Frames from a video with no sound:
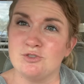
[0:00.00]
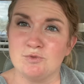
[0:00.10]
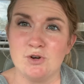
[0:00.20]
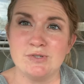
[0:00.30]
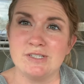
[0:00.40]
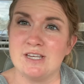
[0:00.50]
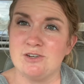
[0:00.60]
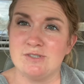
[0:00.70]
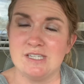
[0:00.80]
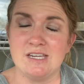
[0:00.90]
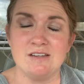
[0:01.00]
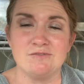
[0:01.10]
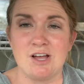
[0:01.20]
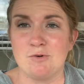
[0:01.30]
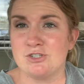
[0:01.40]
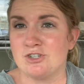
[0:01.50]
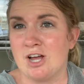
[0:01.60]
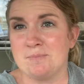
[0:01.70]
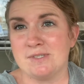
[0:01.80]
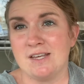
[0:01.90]
roses that you see in flower
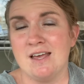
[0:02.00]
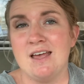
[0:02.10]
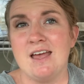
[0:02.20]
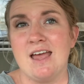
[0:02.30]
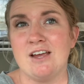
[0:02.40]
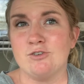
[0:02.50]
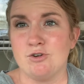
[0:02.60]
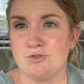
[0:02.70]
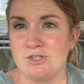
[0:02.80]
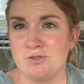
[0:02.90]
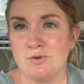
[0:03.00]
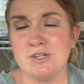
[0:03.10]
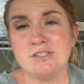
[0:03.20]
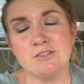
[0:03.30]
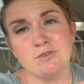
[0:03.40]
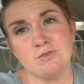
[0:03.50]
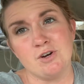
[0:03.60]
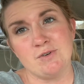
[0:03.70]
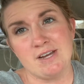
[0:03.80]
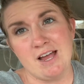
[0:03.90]
shops and grocery stores, they're
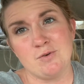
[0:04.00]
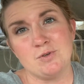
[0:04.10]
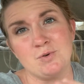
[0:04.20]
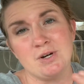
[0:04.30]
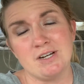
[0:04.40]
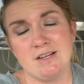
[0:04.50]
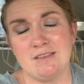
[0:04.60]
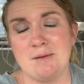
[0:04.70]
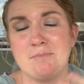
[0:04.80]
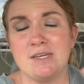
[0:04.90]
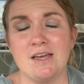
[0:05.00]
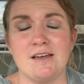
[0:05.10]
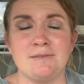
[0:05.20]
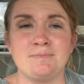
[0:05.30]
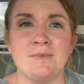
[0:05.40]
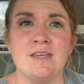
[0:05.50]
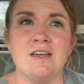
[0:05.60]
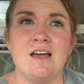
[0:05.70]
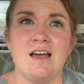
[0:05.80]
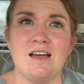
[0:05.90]
grown in Ecuador, Colombia,
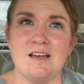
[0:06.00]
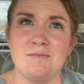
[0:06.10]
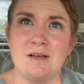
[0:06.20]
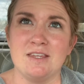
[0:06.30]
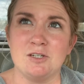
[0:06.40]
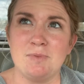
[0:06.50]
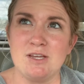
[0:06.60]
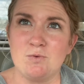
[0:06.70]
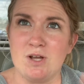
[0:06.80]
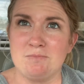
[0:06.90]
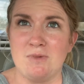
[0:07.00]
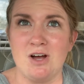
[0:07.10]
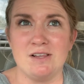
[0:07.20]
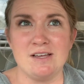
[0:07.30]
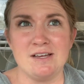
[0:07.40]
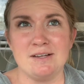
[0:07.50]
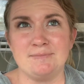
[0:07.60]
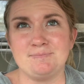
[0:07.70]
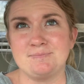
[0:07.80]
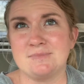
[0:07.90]
a little bit in
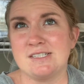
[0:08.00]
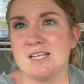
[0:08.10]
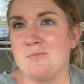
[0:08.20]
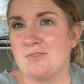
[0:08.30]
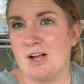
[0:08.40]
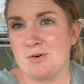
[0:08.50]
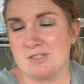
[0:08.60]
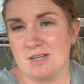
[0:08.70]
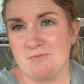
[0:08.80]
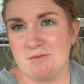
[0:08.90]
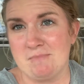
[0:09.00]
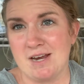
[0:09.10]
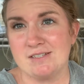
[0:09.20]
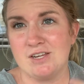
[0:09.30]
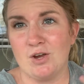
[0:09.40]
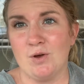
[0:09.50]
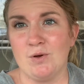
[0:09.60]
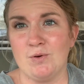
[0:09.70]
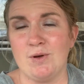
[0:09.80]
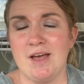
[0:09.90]
Guatemala. Some flowers come from
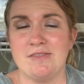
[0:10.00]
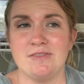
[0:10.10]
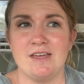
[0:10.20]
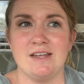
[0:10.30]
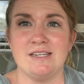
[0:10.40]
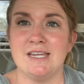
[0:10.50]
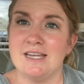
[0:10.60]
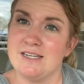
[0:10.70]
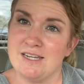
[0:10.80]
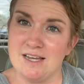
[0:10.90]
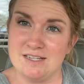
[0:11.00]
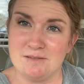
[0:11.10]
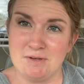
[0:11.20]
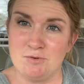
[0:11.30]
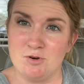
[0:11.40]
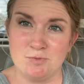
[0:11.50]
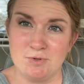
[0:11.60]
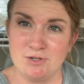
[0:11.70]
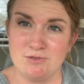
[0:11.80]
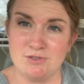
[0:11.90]
Mexico, and then Kenya is a big rose
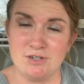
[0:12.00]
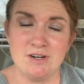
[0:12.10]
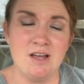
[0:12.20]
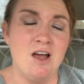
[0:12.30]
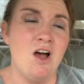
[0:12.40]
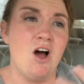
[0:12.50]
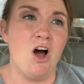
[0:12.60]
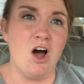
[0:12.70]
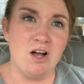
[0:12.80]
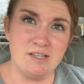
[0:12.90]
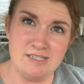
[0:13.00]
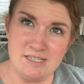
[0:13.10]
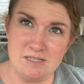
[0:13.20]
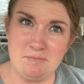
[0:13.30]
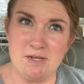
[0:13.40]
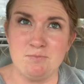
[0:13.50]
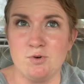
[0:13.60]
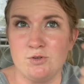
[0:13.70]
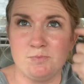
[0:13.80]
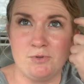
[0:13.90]
producer. Holland is a big
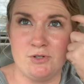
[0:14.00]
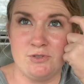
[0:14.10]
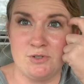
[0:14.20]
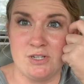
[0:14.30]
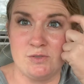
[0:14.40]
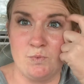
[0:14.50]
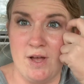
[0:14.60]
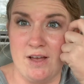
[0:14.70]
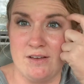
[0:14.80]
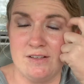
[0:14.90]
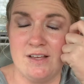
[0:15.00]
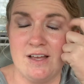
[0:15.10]
rose producer as well,